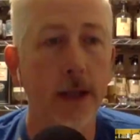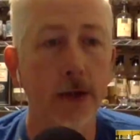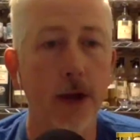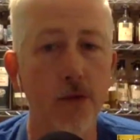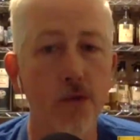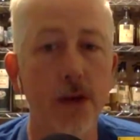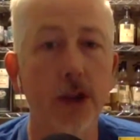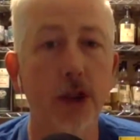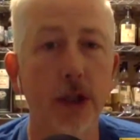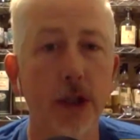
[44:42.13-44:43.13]
all that
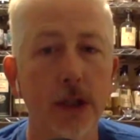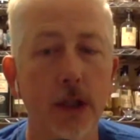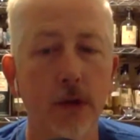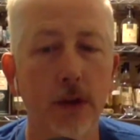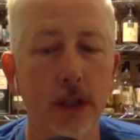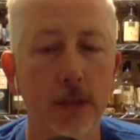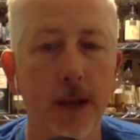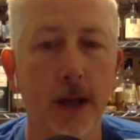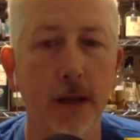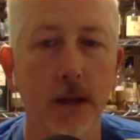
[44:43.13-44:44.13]
richness that you'd
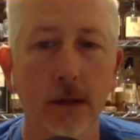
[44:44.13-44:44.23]
expect.